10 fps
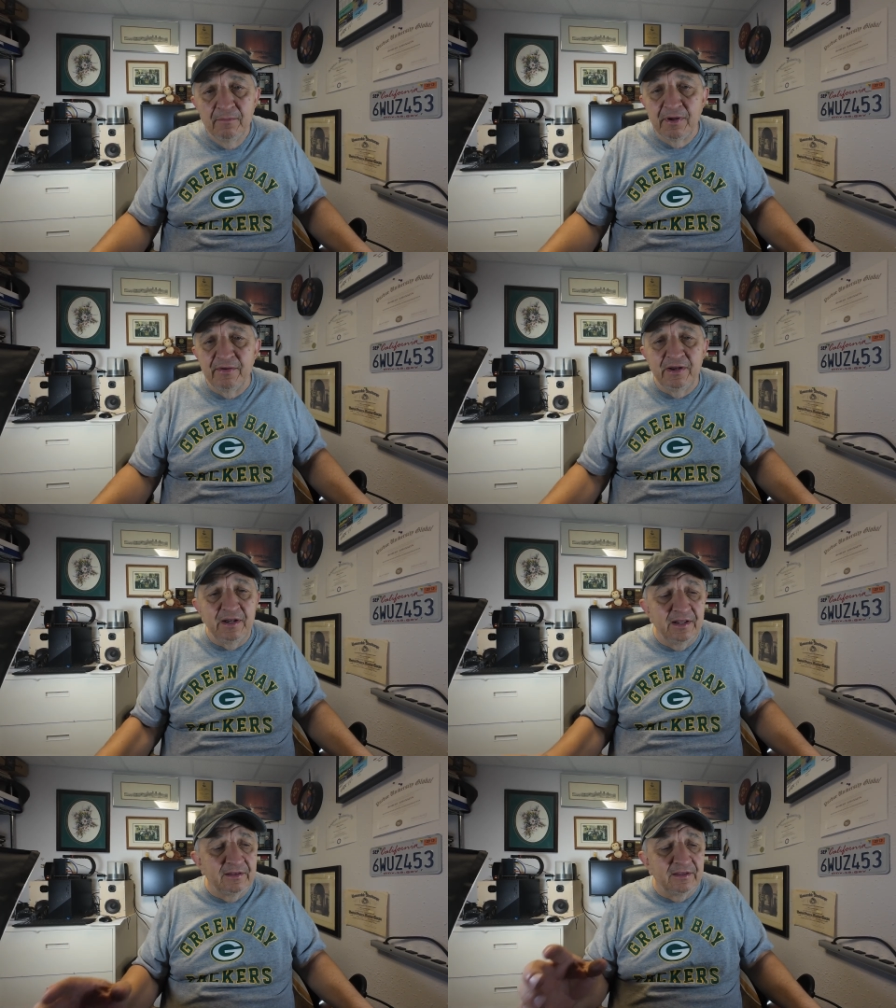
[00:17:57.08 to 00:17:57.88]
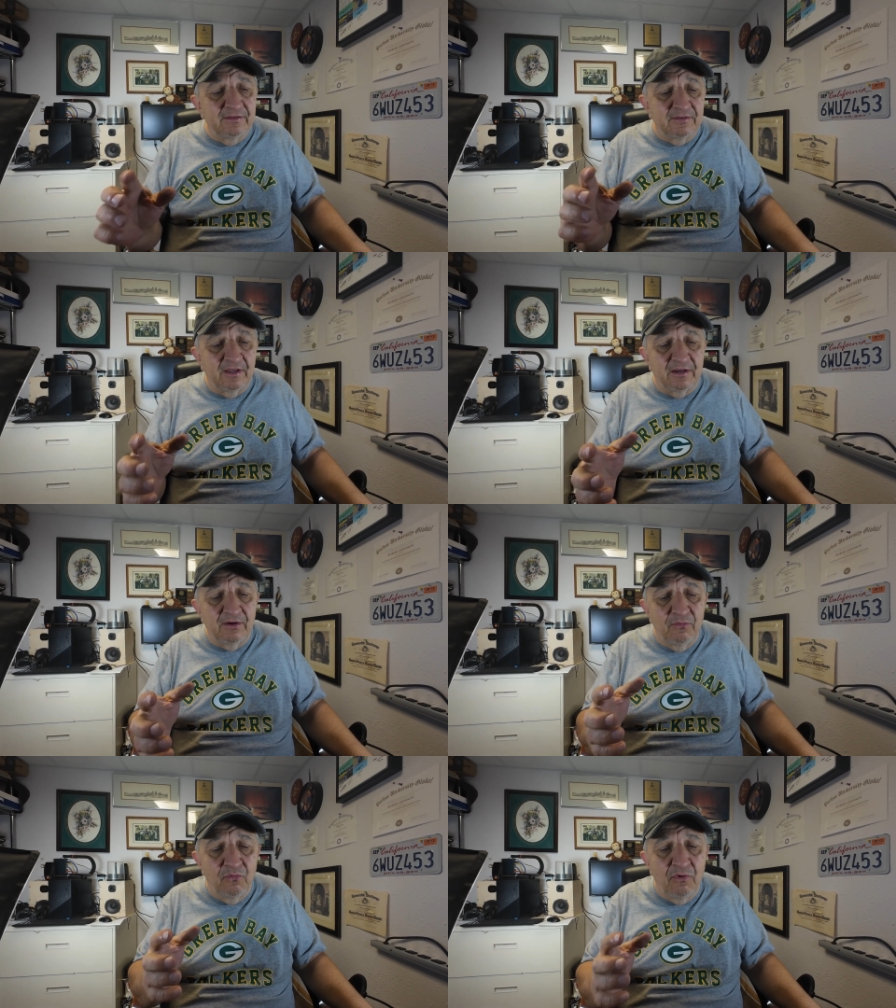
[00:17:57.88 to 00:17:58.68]
But I mean, it's
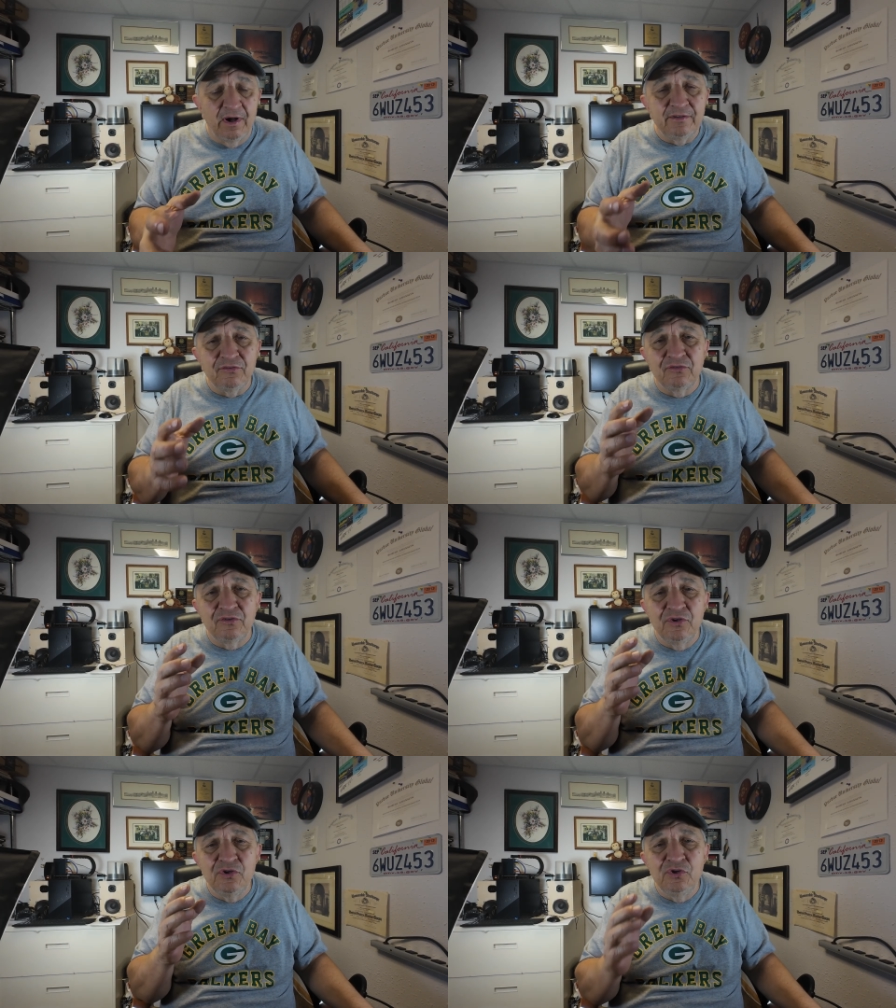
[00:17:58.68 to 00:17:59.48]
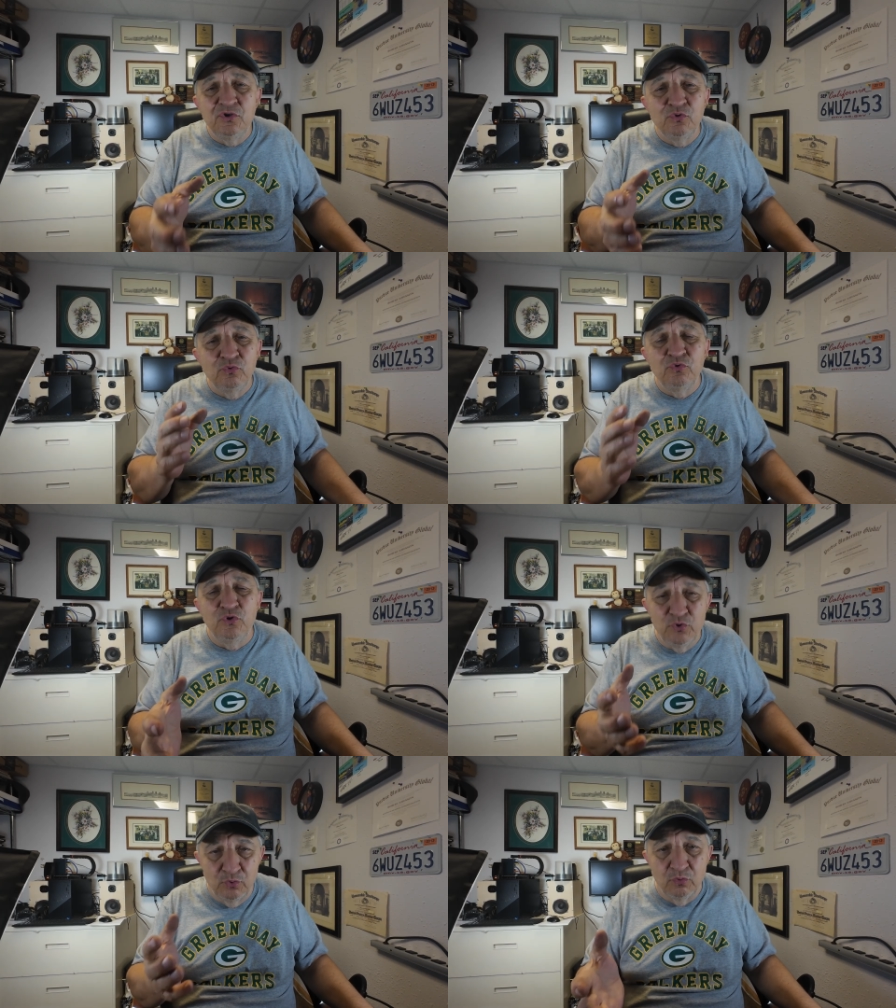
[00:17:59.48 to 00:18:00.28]
like, what do you
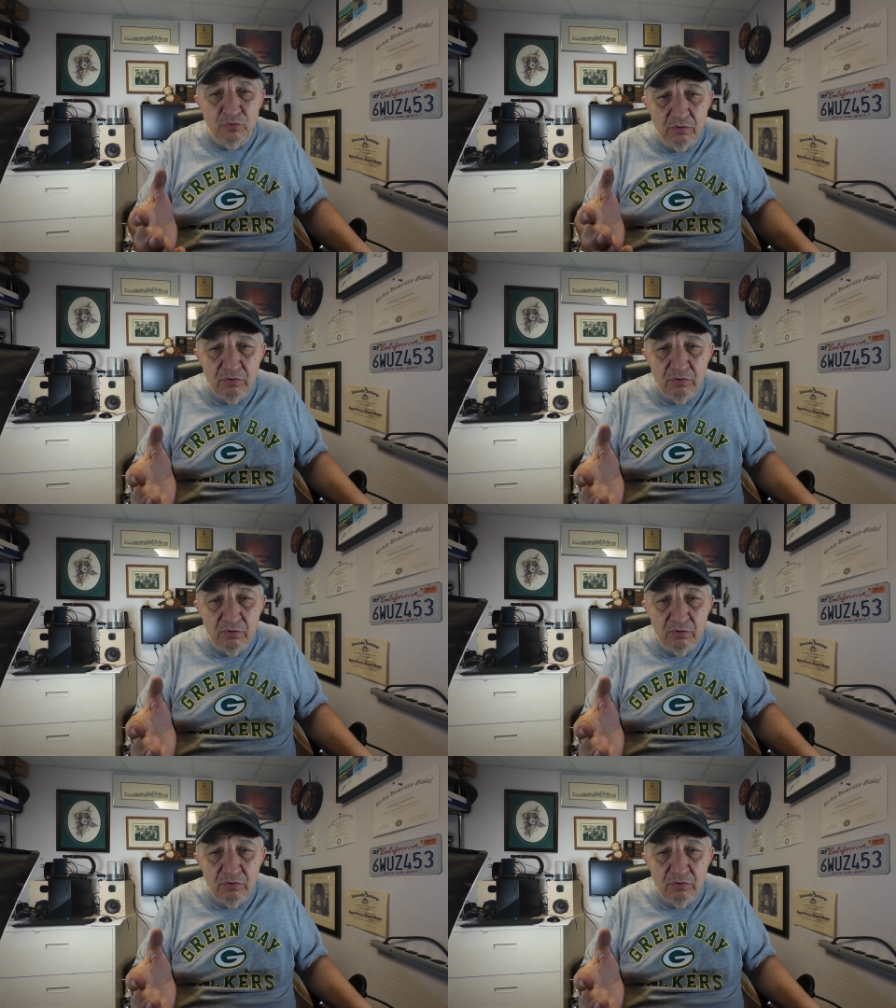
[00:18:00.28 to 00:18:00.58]
do?